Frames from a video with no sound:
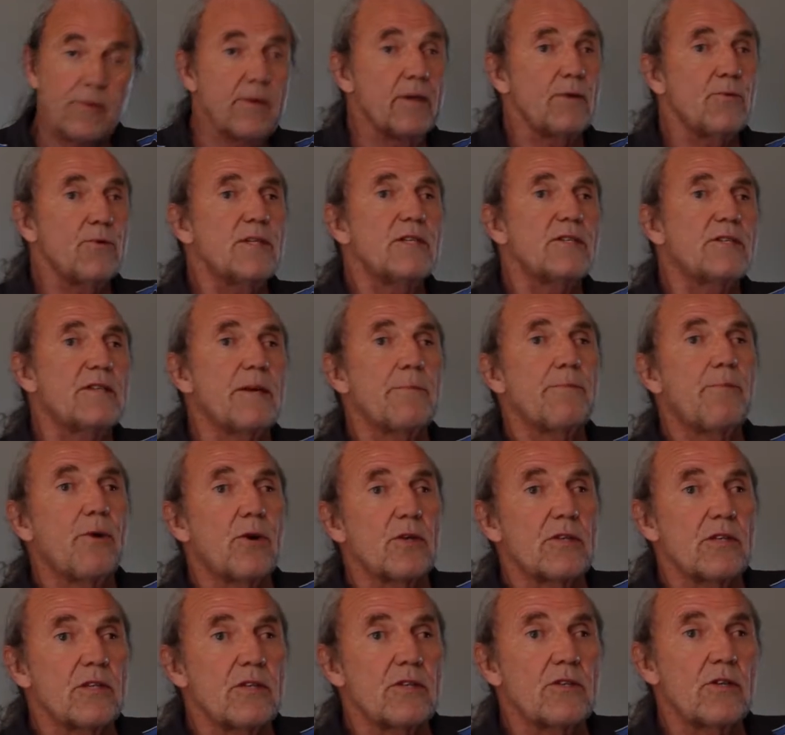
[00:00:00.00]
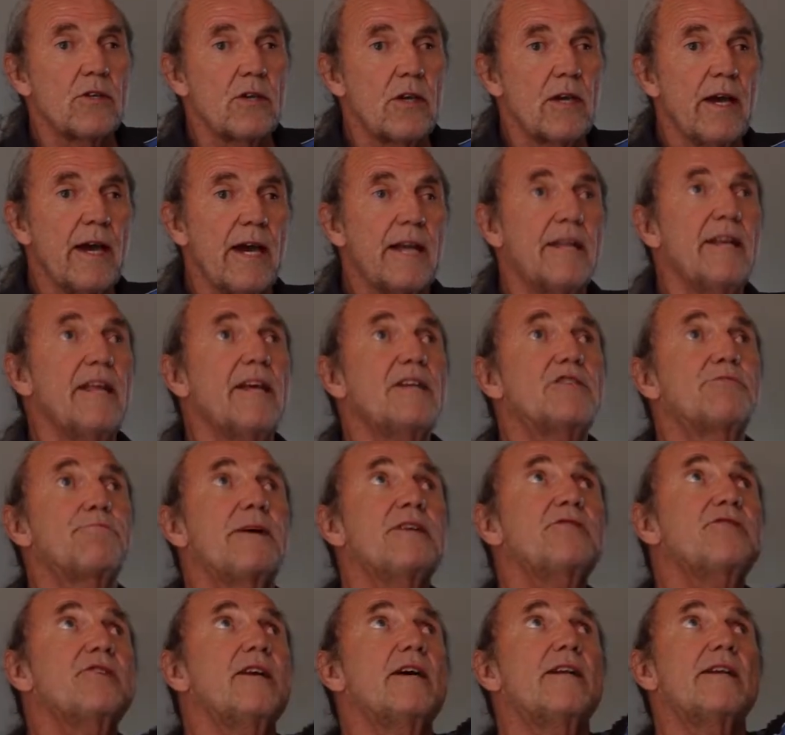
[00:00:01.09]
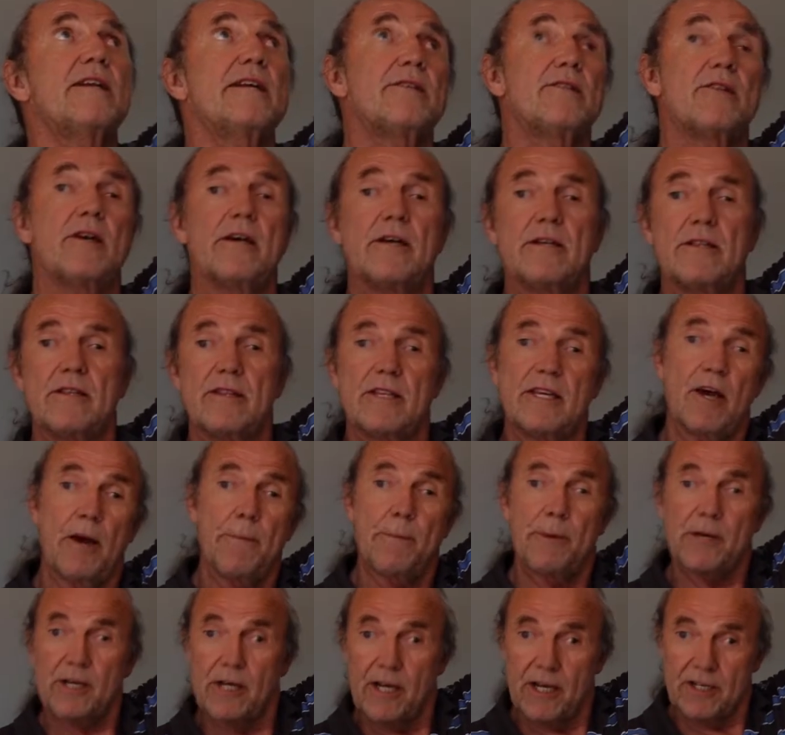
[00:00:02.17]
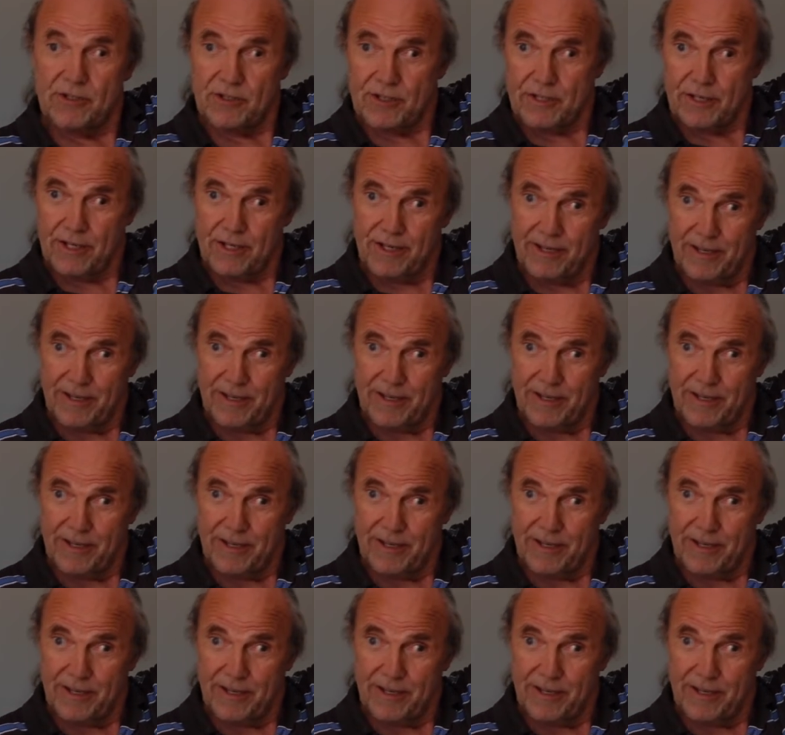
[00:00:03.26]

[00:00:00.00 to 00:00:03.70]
which is important, and especially in the upper class,